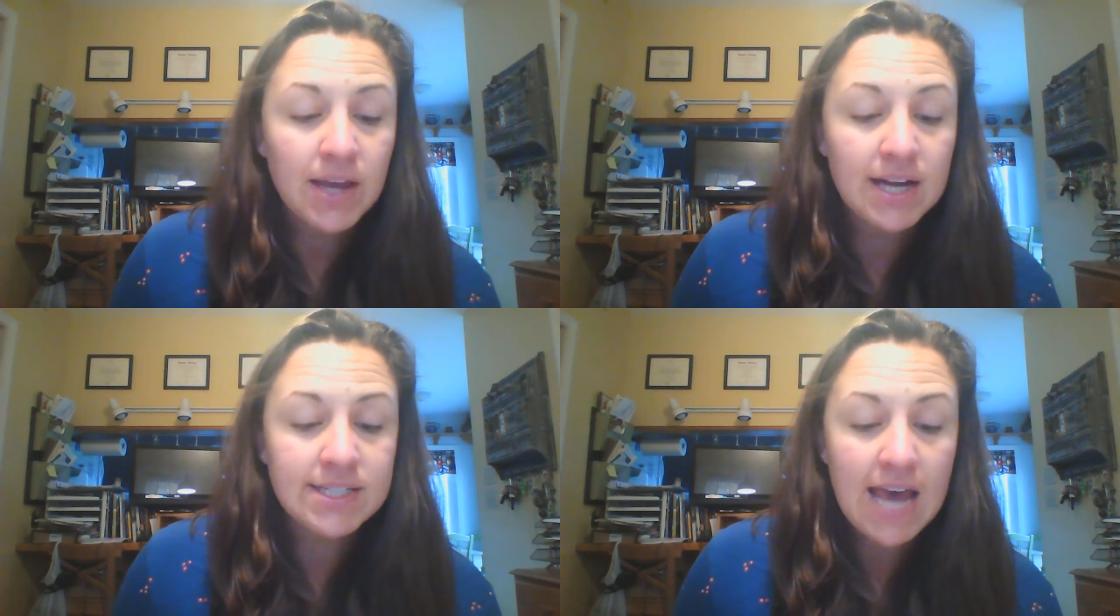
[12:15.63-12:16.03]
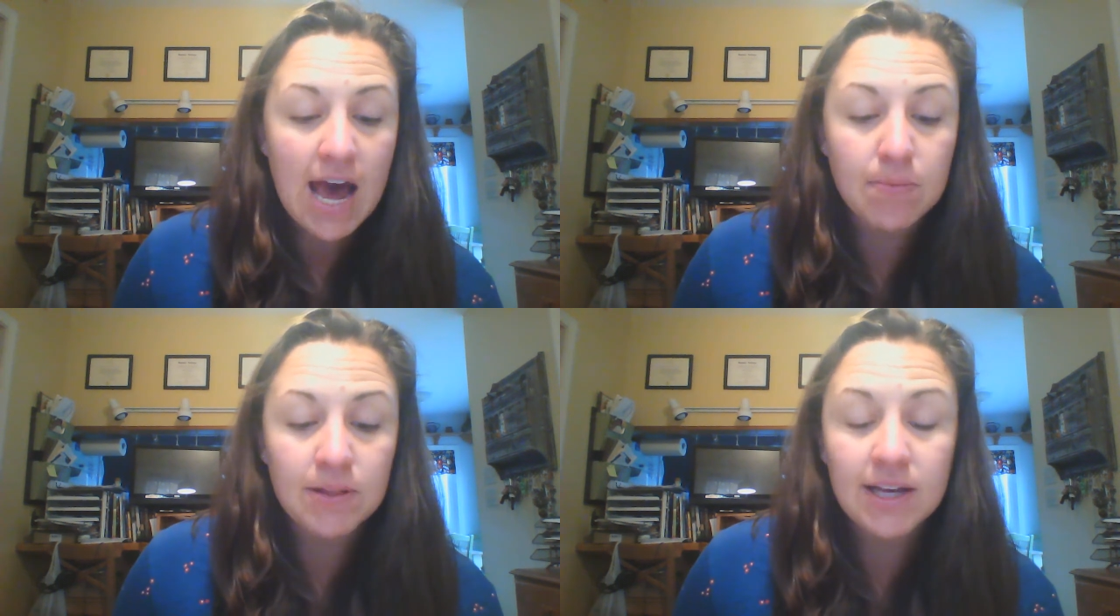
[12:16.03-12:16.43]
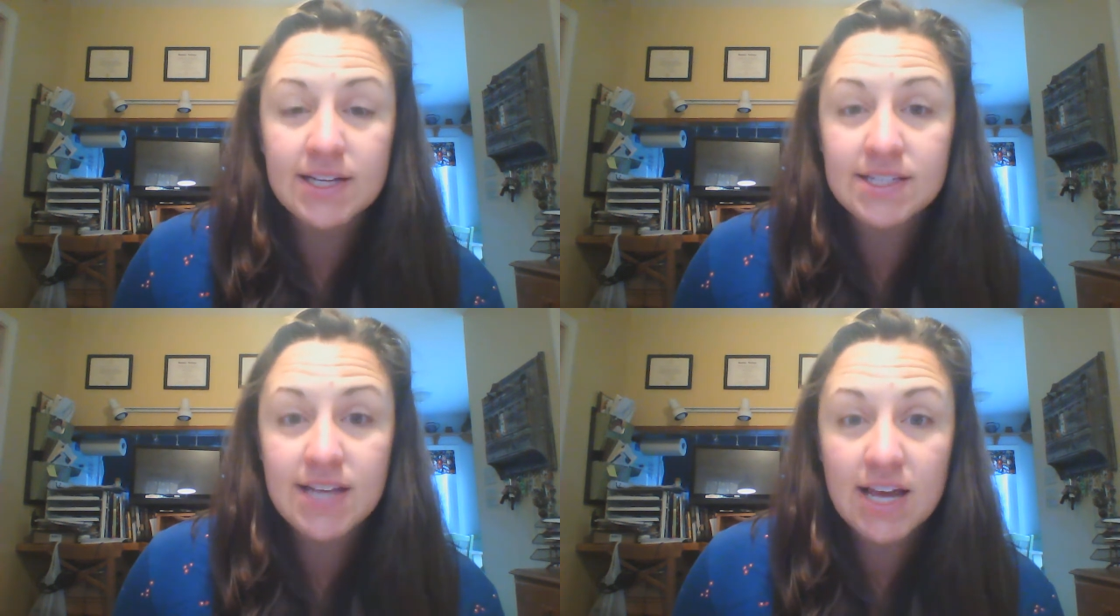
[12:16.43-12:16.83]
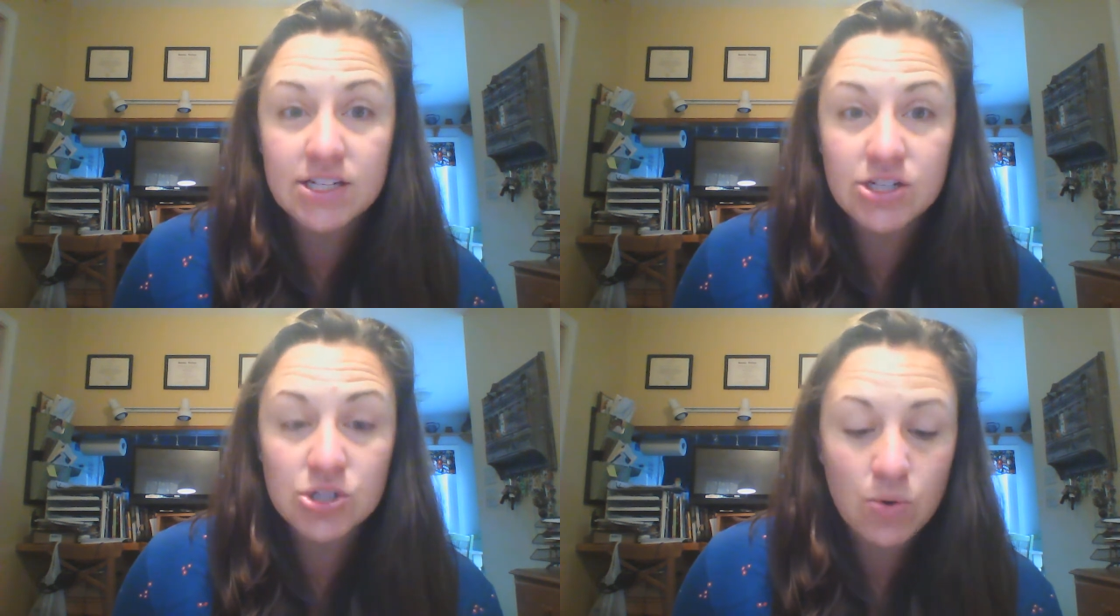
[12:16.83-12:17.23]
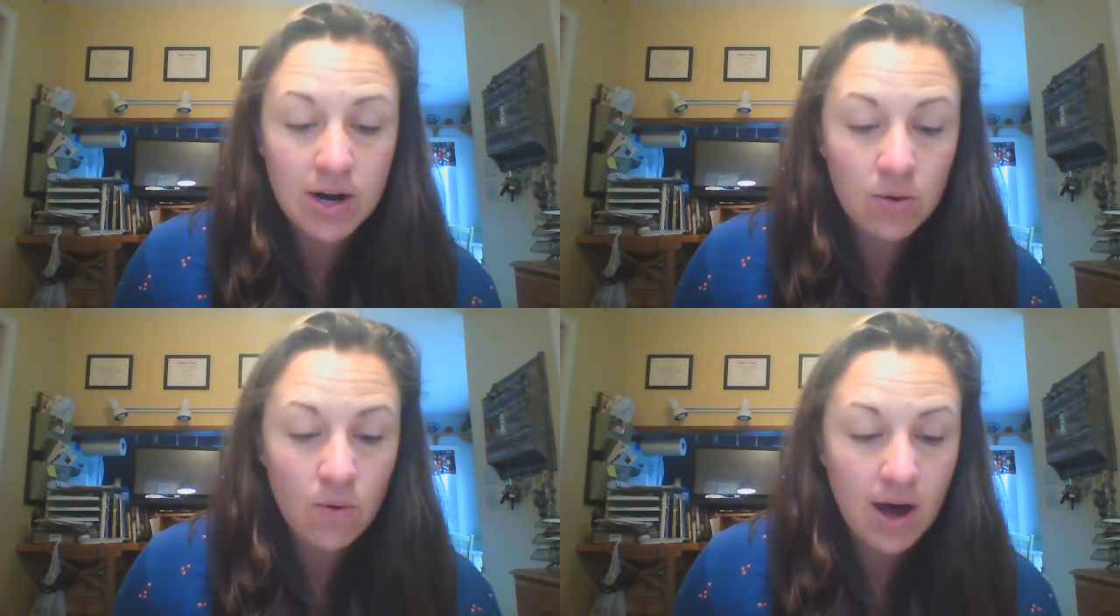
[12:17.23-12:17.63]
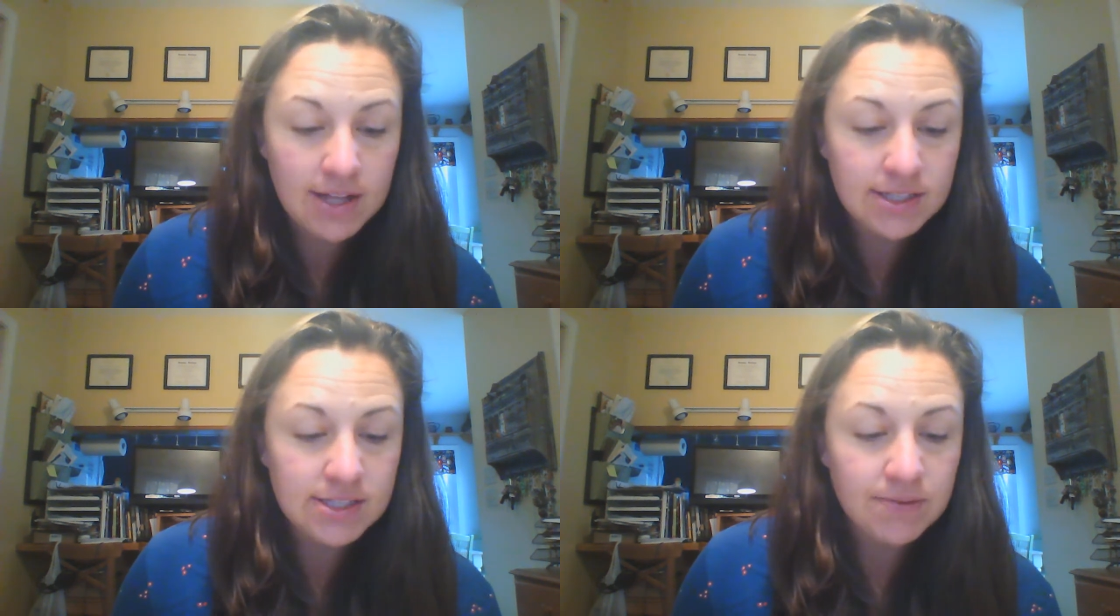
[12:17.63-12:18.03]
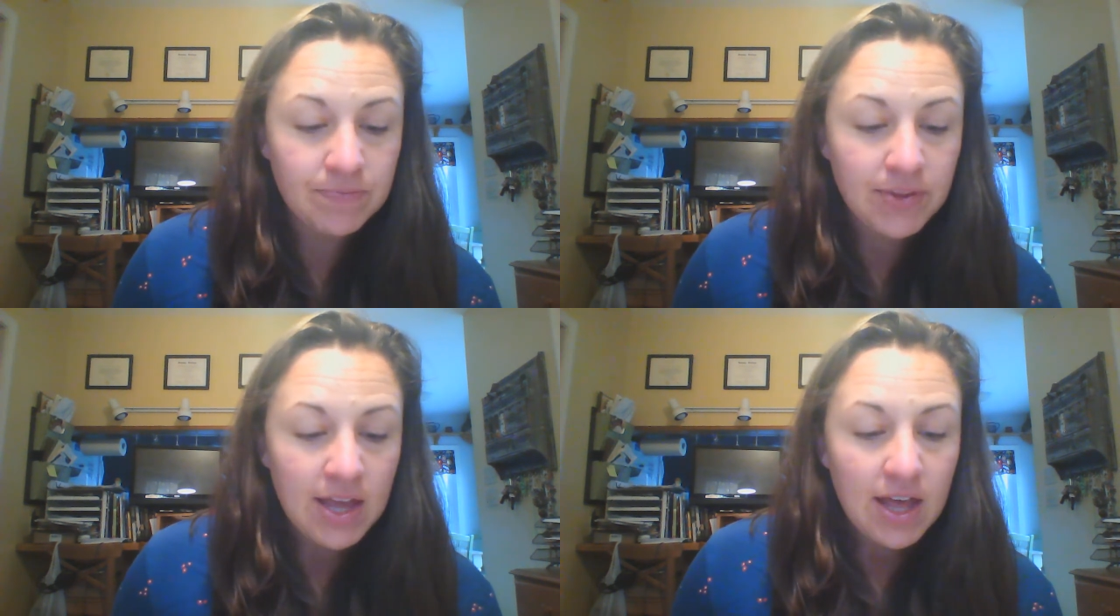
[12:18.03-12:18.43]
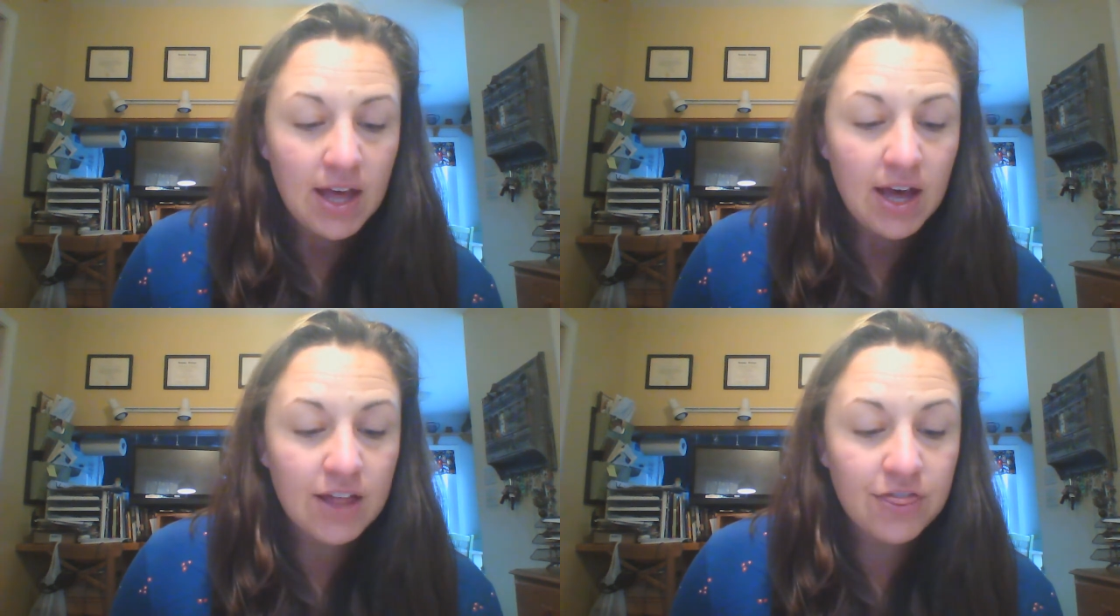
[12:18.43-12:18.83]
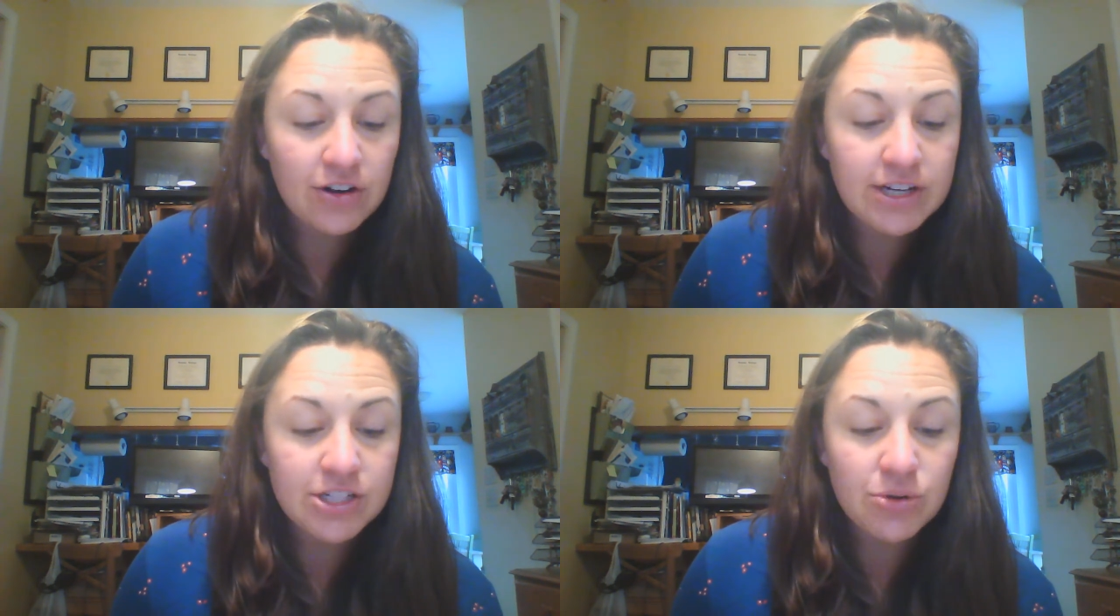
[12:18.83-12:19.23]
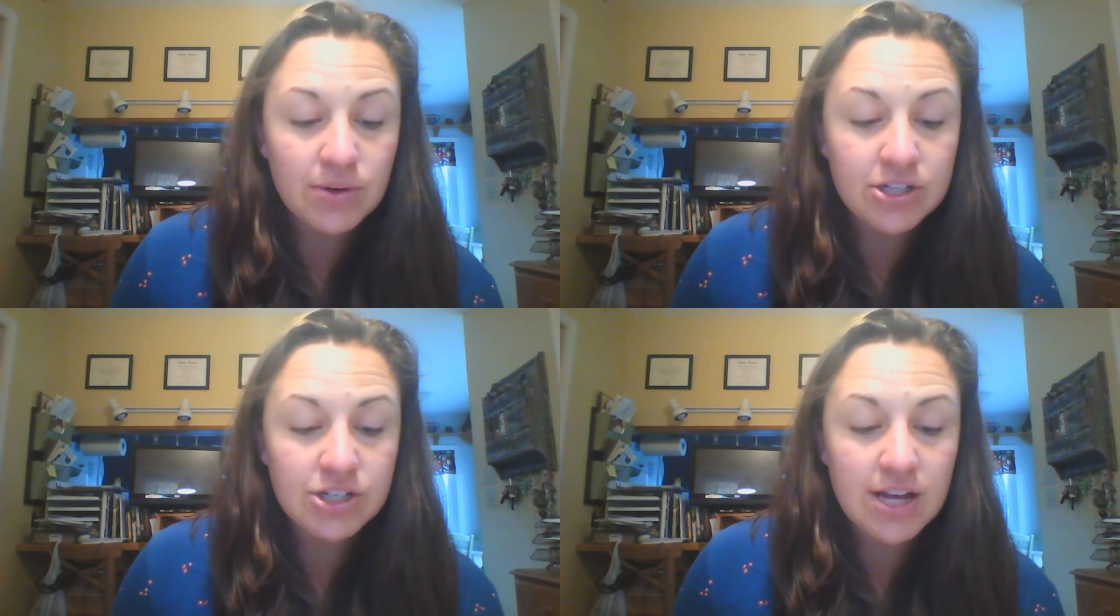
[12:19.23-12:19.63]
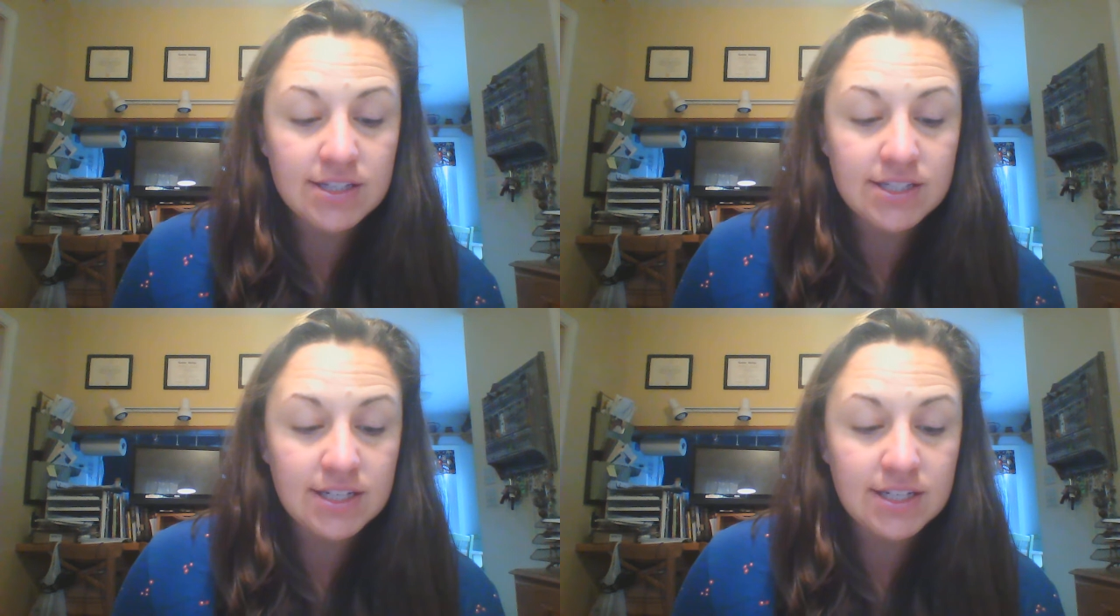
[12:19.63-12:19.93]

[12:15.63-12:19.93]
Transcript: a tablet is 10 to 20 watts, a 32-inch LED